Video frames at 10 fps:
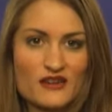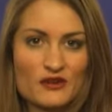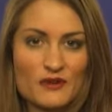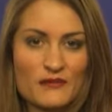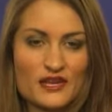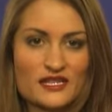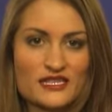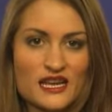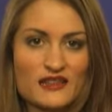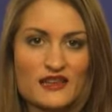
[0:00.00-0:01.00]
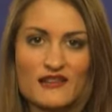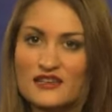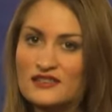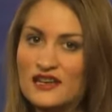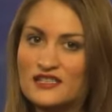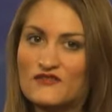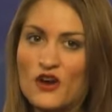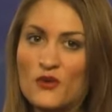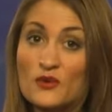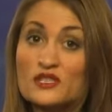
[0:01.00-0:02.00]
Republicans added that last night's
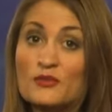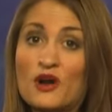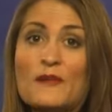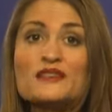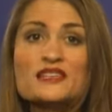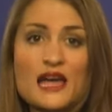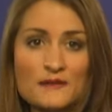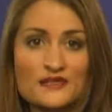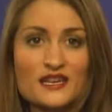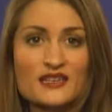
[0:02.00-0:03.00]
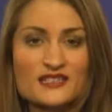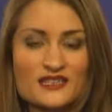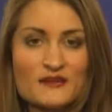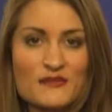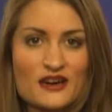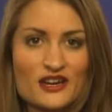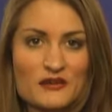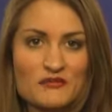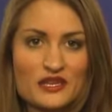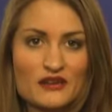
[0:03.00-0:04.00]
vote was a promise kept to the
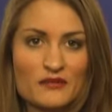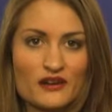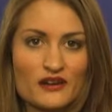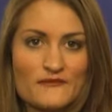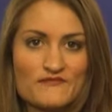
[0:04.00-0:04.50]
American people.